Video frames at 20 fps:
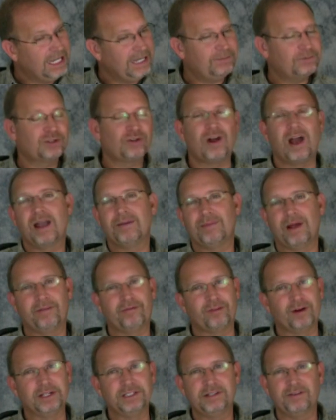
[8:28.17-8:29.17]
keep trying,
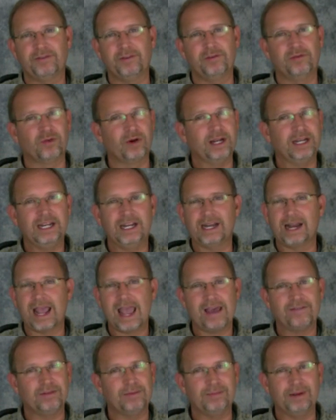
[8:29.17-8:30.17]
my friends. If you've written and
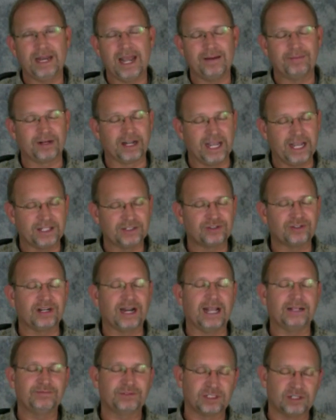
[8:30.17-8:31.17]
I haven't been able to answer
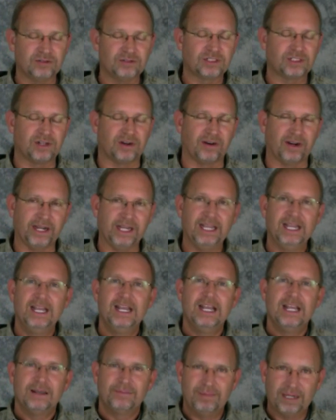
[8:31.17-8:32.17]
it, I'm so sorry,
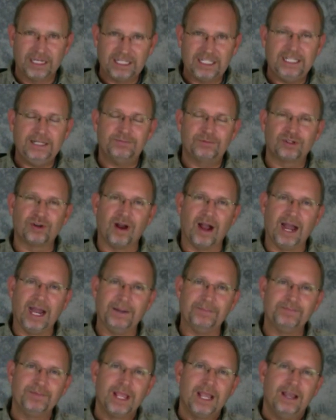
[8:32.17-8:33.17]
but keep
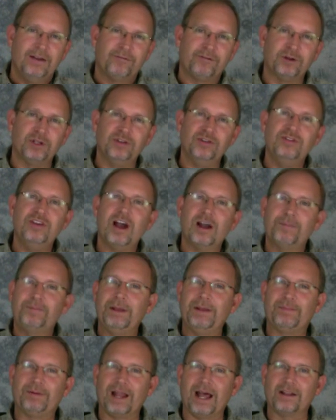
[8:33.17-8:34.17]
trying. For you young
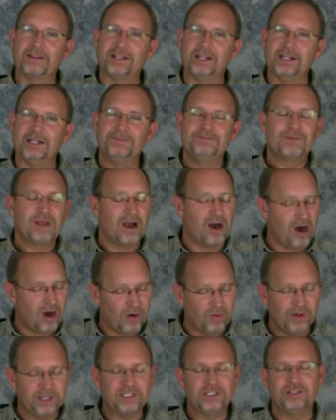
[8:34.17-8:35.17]
people out there,
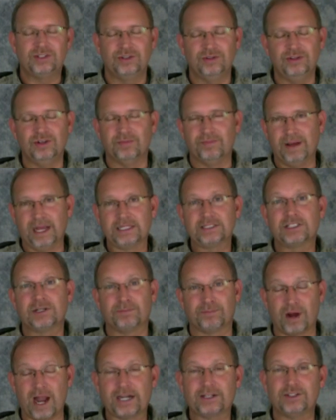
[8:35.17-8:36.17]
always do your best
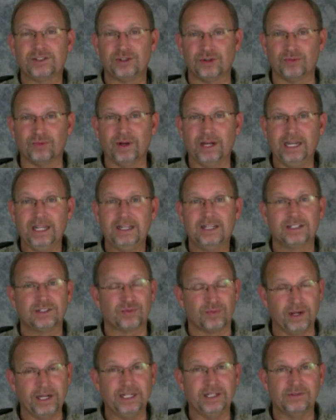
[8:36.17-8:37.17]
to practice your reading,
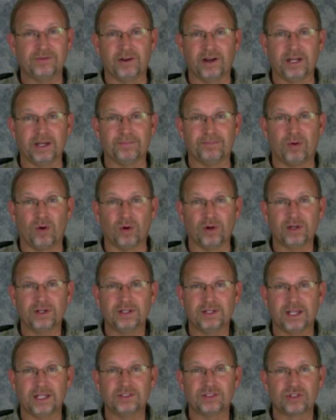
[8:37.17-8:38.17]
because reading is very
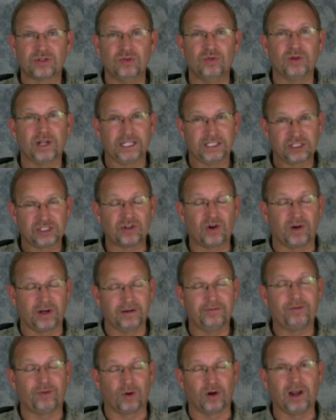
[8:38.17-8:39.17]
important, and school has
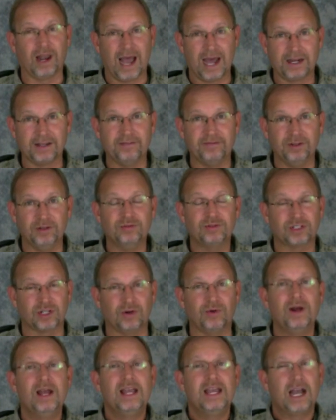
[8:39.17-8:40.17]
started for a lot of you,
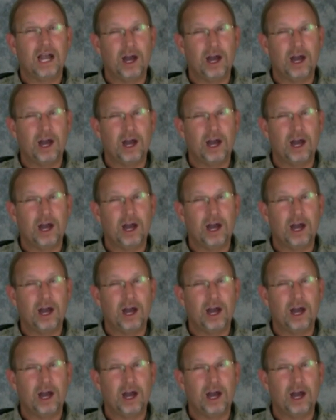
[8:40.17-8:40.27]
so